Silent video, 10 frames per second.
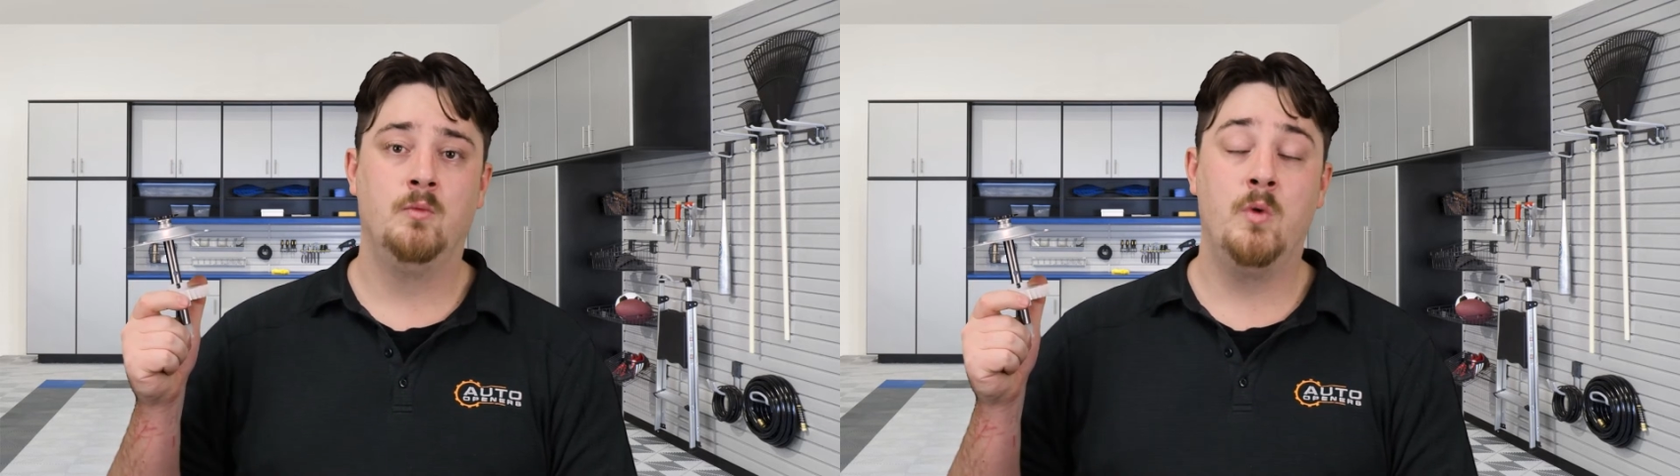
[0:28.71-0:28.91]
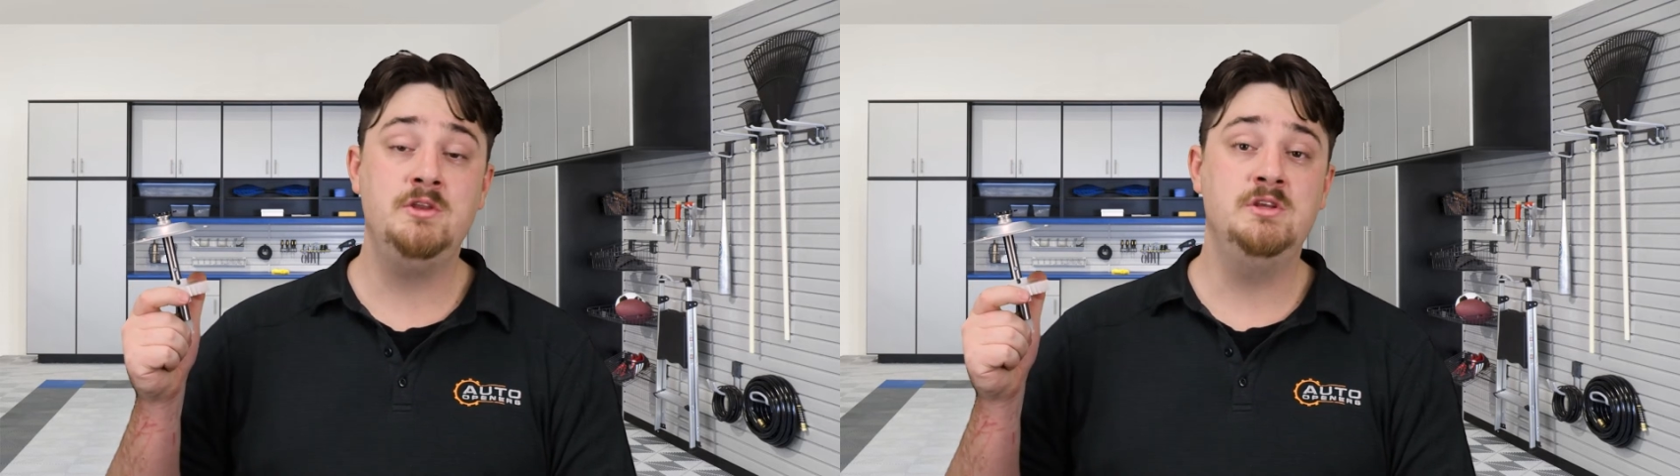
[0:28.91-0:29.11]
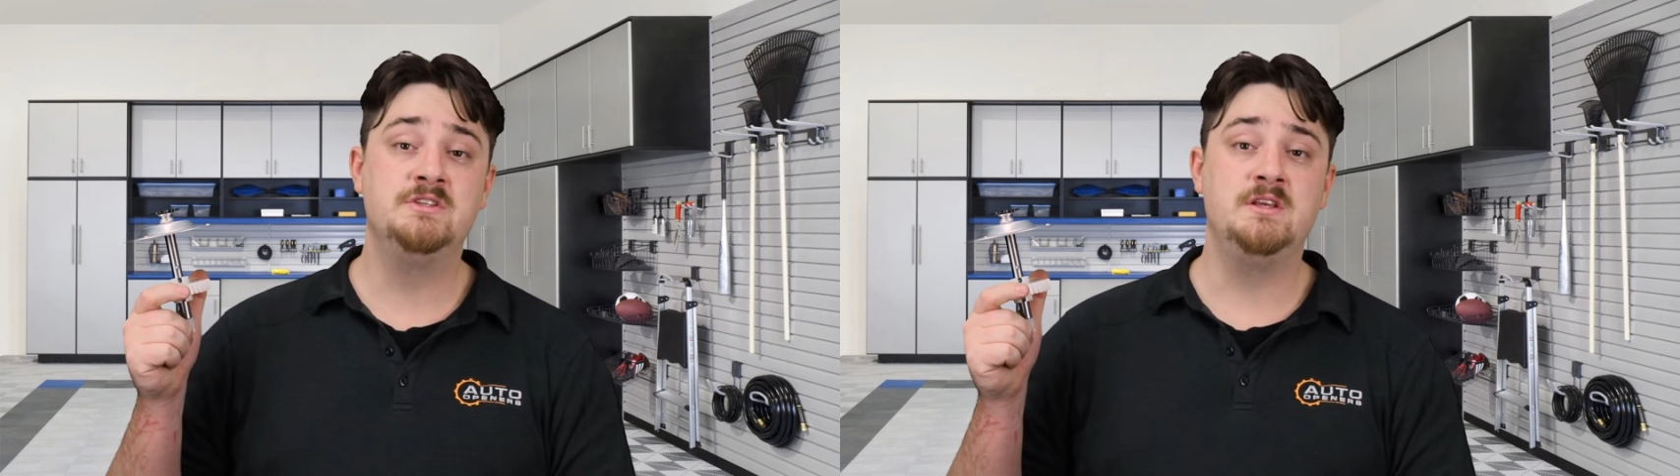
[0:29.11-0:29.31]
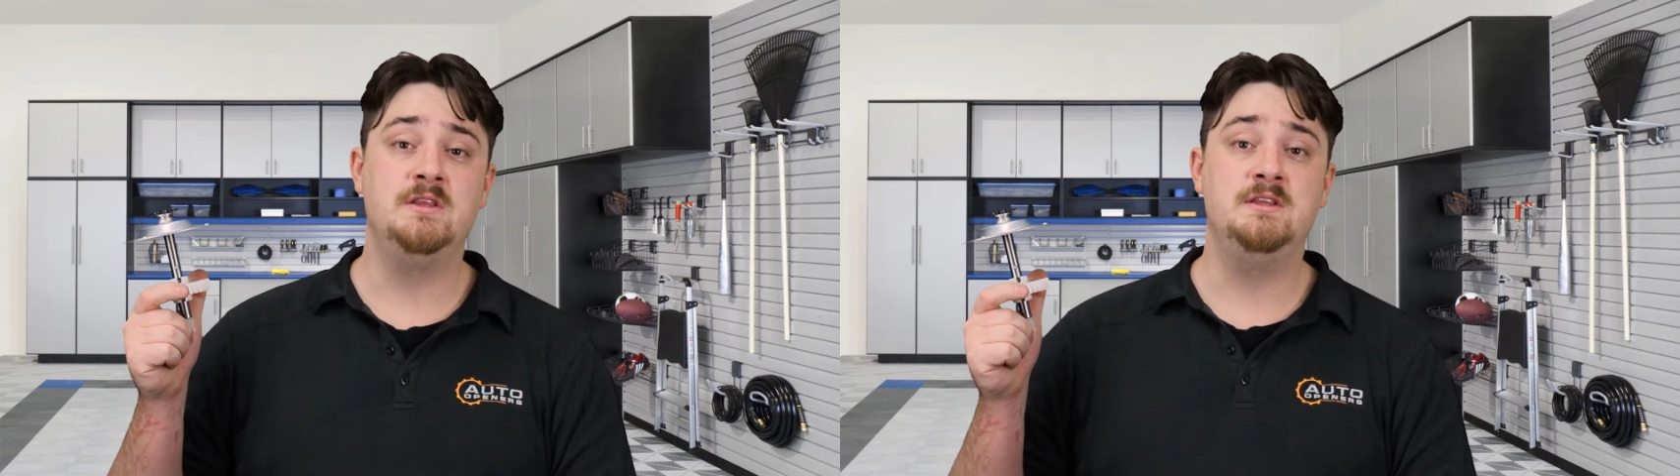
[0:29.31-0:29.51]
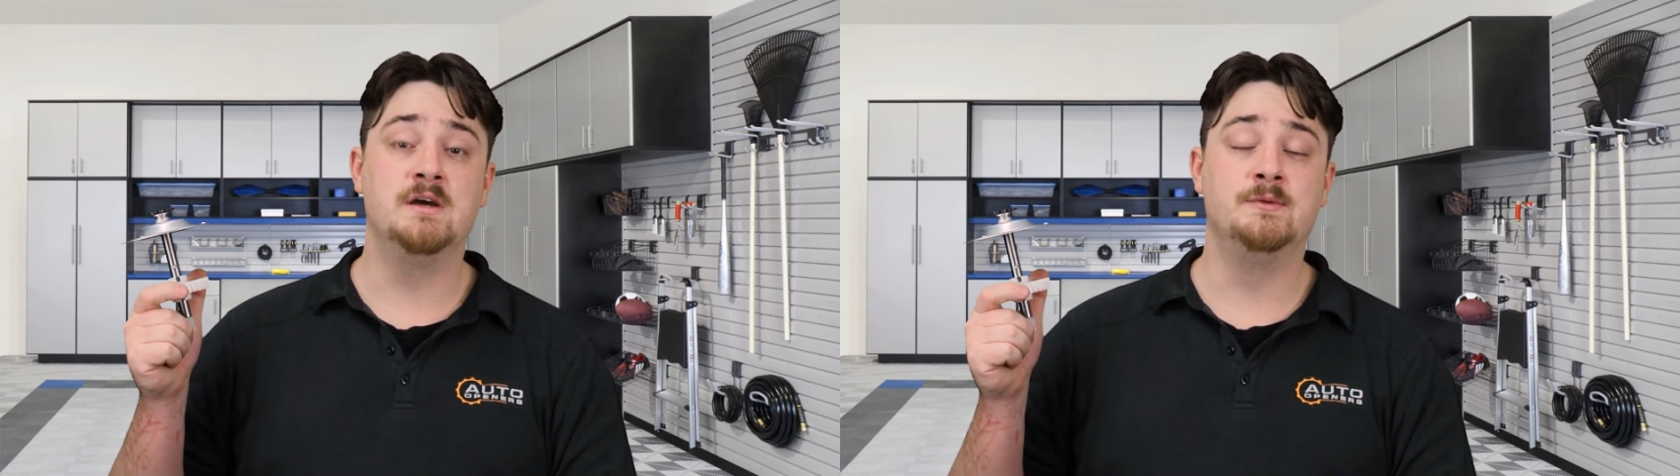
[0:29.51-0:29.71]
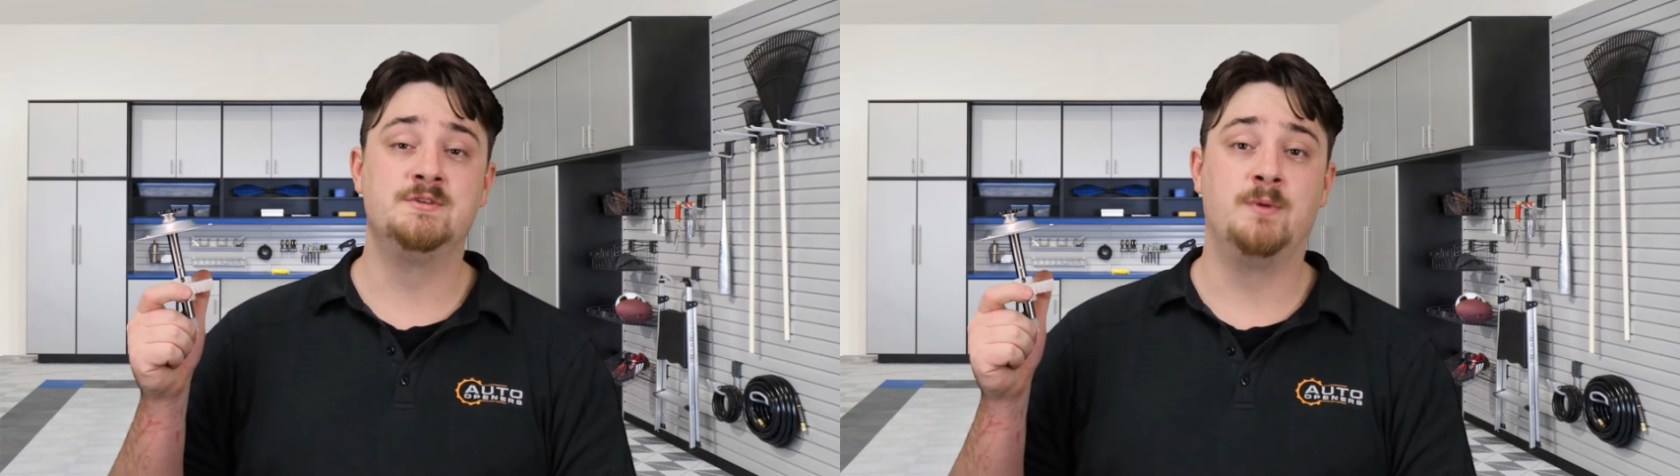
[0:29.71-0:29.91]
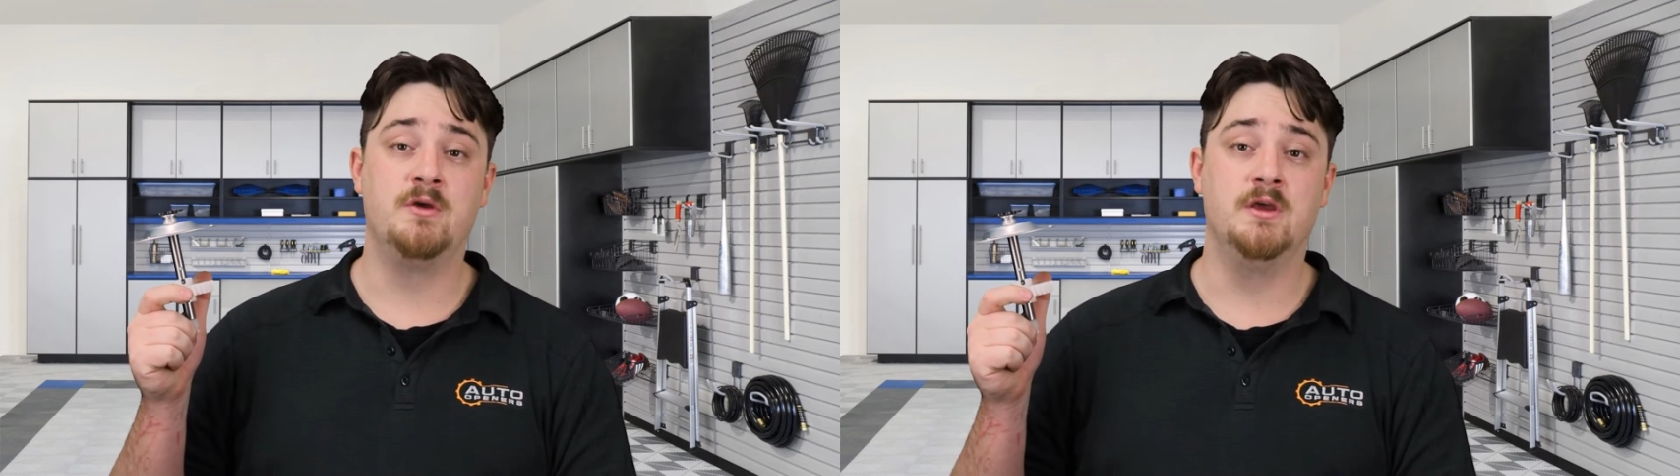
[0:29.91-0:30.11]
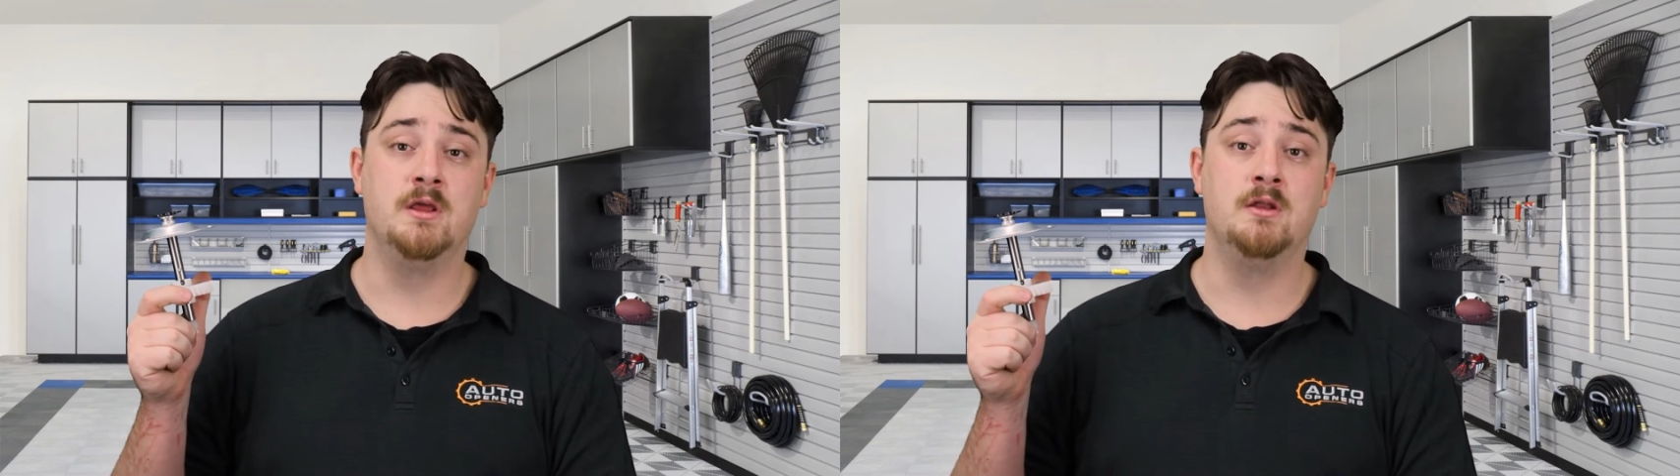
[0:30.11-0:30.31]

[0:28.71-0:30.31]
When using the double sprocket,